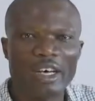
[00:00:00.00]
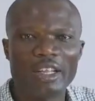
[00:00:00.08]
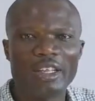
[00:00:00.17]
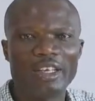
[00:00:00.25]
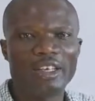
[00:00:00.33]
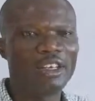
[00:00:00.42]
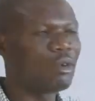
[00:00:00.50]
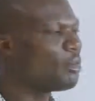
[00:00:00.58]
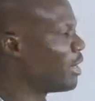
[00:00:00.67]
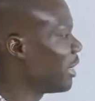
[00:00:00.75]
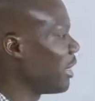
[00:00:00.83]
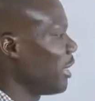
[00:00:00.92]
and the
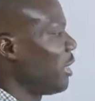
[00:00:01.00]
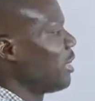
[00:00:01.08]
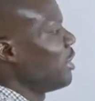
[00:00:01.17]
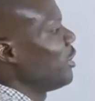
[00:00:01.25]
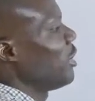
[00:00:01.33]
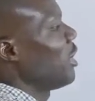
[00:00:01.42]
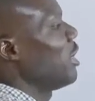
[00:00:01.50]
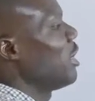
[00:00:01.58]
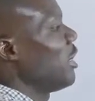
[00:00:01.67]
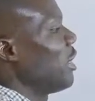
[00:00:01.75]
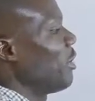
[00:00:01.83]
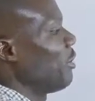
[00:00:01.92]
denominator is
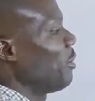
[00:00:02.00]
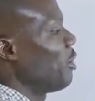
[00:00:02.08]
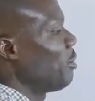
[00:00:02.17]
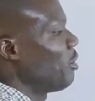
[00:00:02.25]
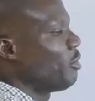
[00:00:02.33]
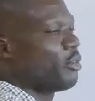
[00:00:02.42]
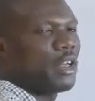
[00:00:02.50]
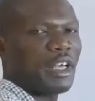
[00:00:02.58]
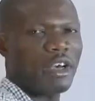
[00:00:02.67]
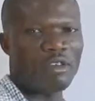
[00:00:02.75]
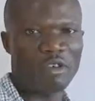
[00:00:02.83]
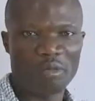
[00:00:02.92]
already in the form of
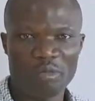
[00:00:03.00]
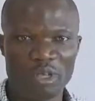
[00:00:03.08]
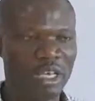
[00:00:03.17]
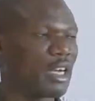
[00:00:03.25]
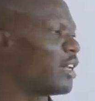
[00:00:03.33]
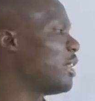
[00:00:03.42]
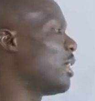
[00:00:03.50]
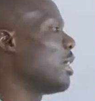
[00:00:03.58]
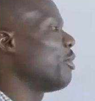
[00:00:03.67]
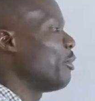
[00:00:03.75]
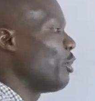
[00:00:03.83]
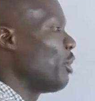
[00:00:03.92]
a over b, and
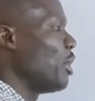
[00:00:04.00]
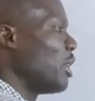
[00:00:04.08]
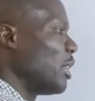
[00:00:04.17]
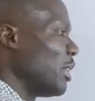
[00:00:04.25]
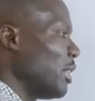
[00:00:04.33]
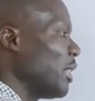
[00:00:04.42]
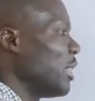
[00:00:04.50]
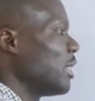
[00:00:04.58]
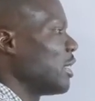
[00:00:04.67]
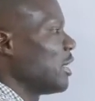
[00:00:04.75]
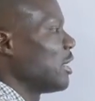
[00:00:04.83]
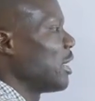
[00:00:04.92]
therefore,
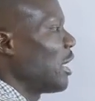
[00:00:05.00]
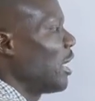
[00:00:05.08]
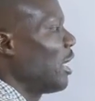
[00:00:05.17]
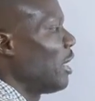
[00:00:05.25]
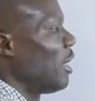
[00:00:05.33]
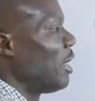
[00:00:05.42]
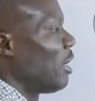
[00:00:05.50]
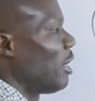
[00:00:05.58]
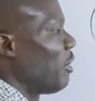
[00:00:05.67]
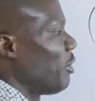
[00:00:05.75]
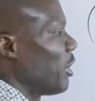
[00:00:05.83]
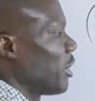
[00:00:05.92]
this is a
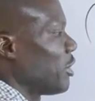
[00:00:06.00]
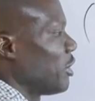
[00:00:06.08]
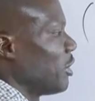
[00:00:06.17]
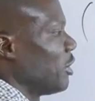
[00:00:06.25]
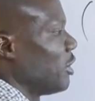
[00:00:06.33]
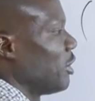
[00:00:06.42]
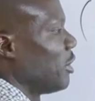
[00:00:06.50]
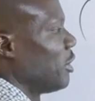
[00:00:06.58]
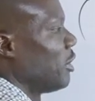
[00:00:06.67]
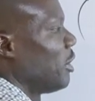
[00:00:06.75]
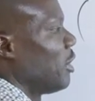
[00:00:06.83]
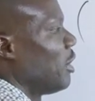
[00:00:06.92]
fraction.
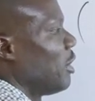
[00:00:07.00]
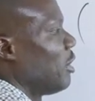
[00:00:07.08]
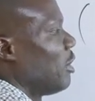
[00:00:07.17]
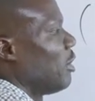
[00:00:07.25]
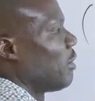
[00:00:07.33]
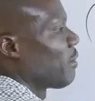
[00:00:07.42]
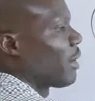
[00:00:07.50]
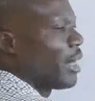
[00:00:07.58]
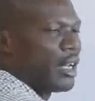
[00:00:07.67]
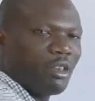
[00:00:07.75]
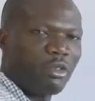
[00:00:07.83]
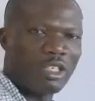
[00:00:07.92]

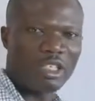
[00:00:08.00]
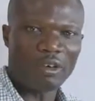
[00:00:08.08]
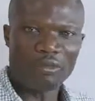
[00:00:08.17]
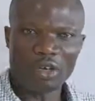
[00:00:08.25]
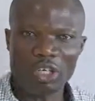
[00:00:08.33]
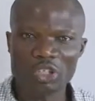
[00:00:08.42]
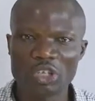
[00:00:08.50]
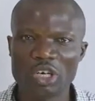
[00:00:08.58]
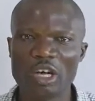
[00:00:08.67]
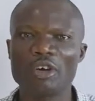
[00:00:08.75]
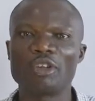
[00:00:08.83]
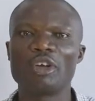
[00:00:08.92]
And if it is a fraction,
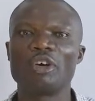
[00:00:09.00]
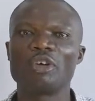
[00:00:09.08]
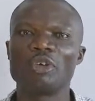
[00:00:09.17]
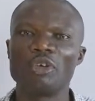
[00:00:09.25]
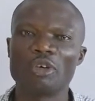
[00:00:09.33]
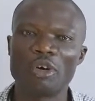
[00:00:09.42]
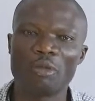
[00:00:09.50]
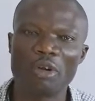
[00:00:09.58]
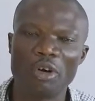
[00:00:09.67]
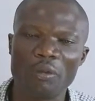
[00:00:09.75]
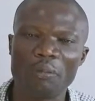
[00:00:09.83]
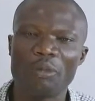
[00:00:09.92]
now the
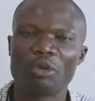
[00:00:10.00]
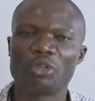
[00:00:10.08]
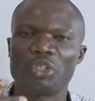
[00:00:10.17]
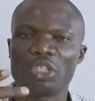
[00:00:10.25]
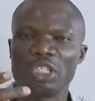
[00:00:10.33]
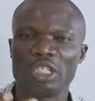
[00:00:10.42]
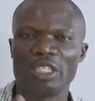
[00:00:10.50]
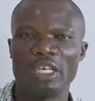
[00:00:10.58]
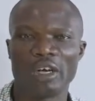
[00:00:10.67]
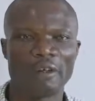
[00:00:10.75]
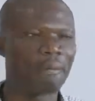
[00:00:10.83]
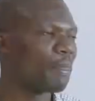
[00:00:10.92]
normal
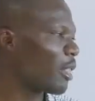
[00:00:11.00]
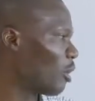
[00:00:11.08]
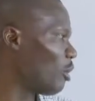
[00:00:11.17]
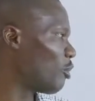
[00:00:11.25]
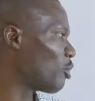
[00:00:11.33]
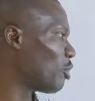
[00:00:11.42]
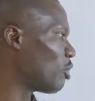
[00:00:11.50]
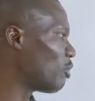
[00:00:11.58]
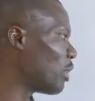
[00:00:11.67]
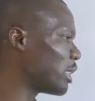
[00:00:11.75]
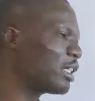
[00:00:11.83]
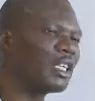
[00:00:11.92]
procedure of
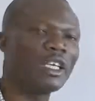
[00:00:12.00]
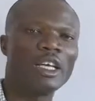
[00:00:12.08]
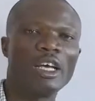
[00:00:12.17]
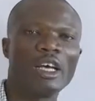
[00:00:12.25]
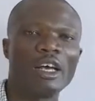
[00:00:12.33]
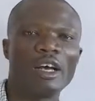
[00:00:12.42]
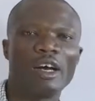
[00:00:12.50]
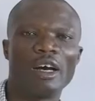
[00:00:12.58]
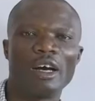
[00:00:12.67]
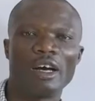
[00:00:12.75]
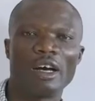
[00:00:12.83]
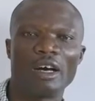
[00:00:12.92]
converting
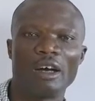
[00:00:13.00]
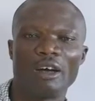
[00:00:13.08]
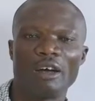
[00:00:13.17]
a